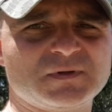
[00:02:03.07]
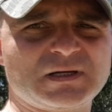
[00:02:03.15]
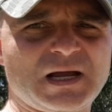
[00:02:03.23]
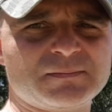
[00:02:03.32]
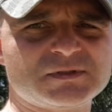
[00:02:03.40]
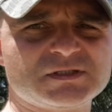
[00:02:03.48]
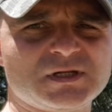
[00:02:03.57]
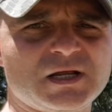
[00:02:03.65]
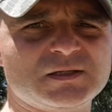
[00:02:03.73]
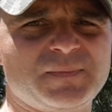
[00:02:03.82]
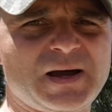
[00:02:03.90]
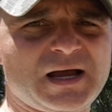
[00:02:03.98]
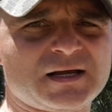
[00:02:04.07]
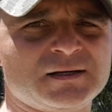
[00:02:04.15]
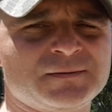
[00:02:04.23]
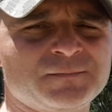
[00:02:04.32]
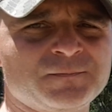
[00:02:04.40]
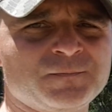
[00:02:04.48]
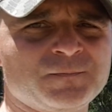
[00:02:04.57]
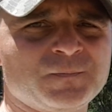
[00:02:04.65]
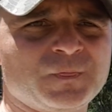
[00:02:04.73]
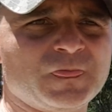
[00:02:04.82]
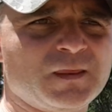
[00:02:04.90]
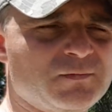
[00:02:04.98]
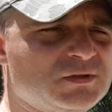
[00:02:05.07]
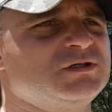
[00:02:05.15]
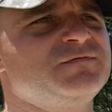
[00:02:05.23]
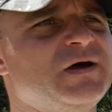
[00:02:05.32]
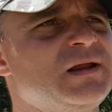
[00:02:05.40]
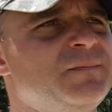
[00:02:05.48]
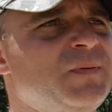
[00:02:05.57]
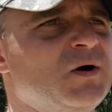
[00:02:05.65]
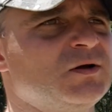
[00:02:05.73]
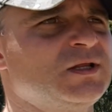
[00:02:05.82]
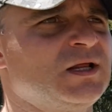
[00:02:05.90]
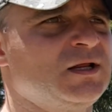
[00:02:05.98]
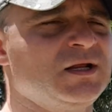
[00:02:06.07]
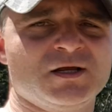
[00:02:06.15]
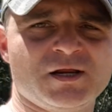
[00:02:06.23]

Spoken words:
comes straight back, which is very important in